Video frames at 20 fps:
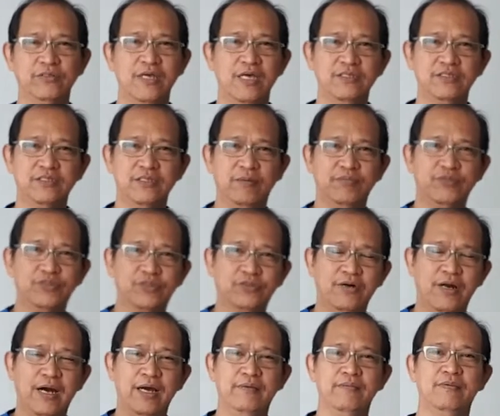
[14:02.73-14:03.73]
and
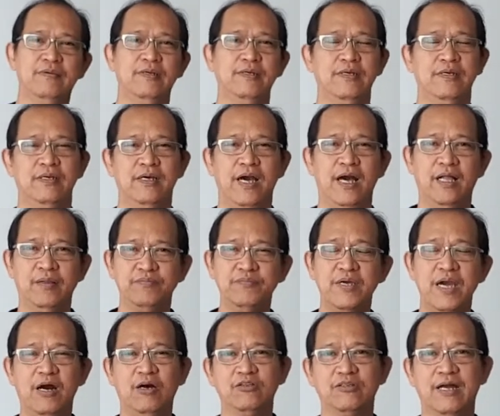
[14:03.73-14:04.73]
subscribe. Help me
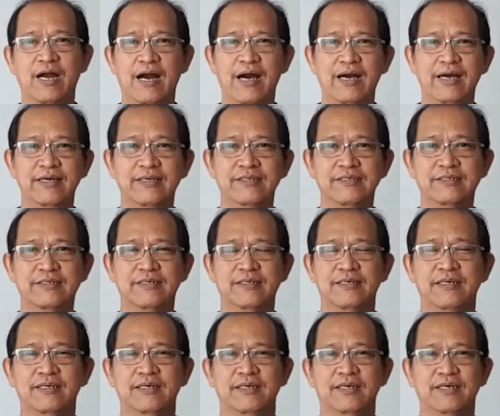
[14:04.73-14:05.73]
out, guys.
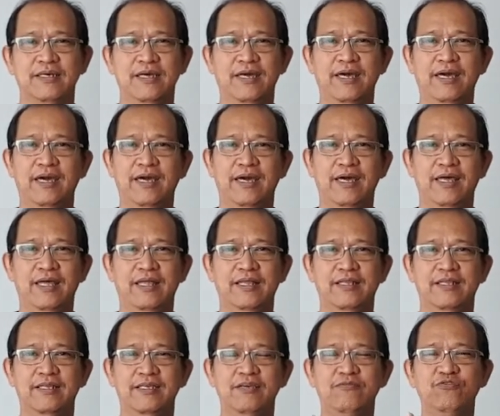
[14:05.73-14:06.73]

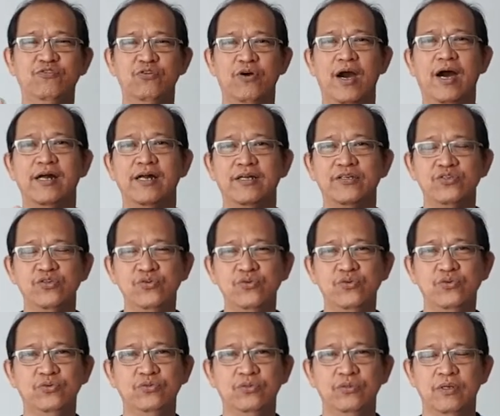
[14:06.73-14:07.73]
And if you have a
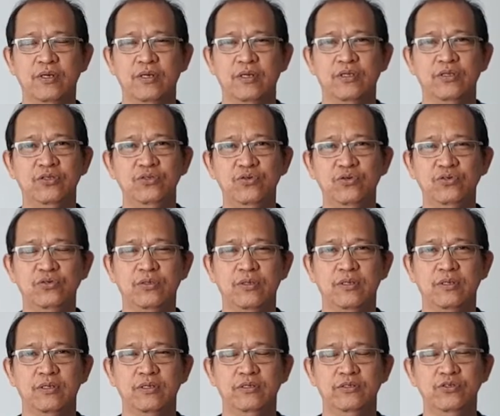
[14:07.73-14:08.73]
new
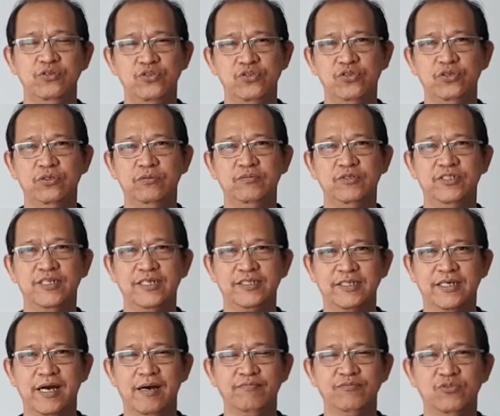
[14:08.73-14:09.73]
YouTube, you
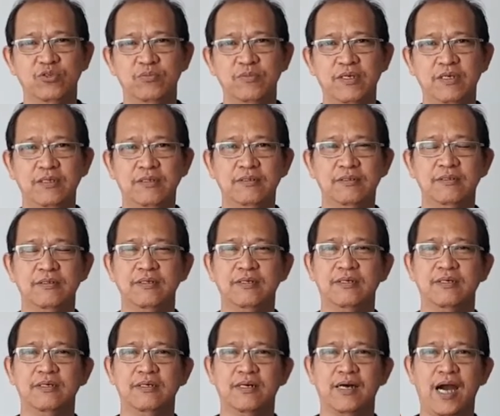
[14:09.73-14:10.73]
just come to me.
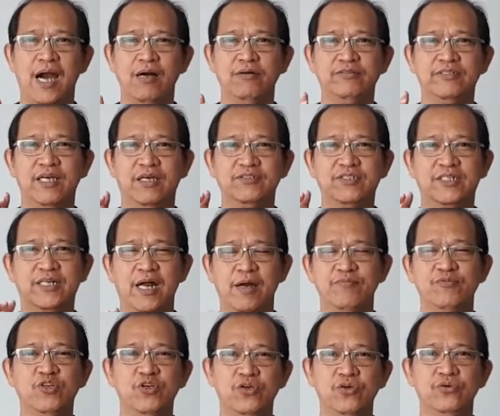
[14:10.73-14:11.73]
I will
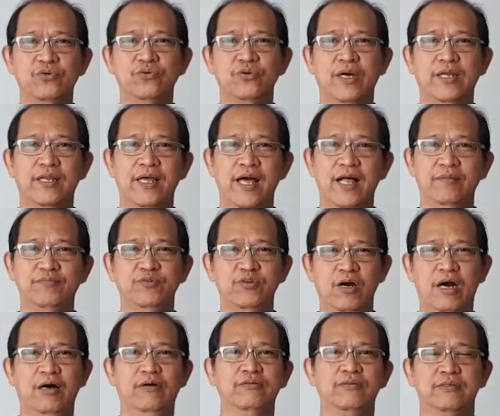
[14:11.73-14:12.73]
subscribe to you and help you
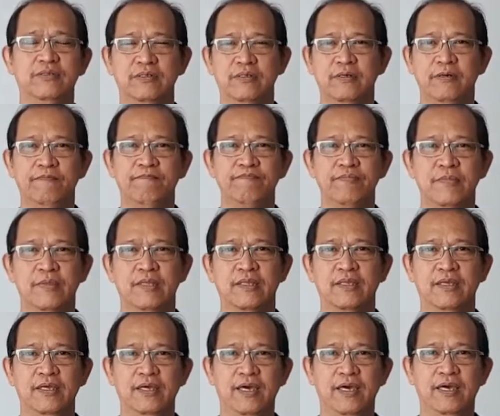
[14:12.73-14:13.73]
out.
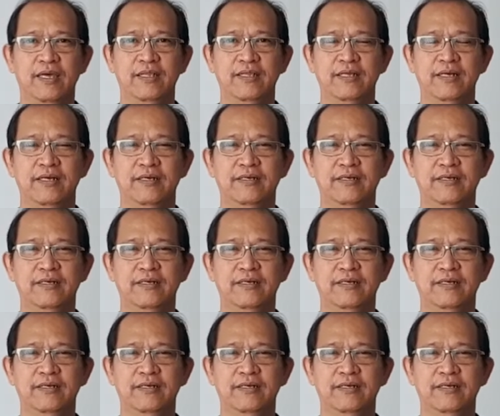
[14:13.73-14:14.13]
And